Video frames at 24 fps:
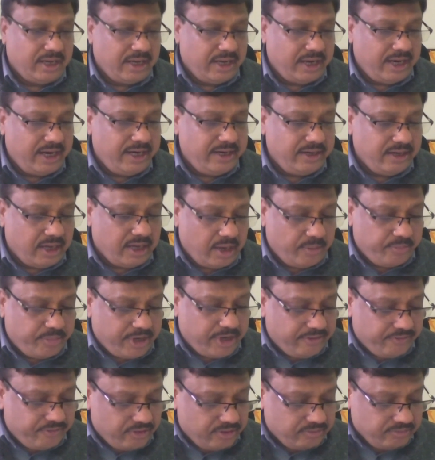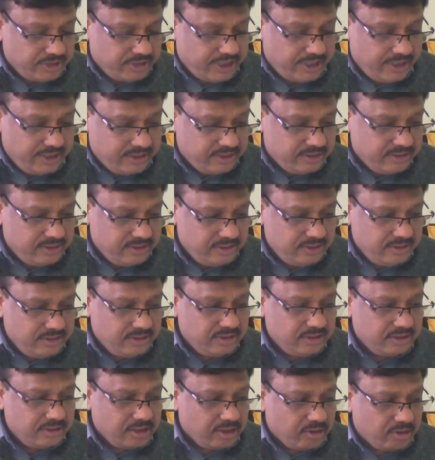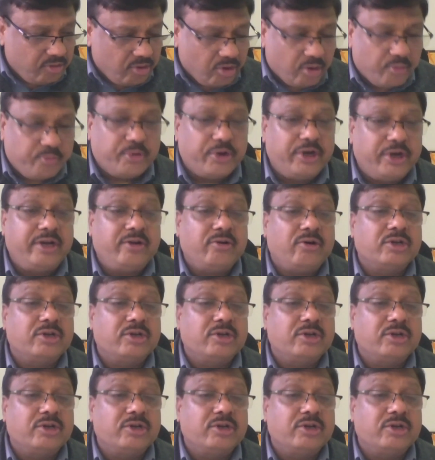and apart from that, the corporate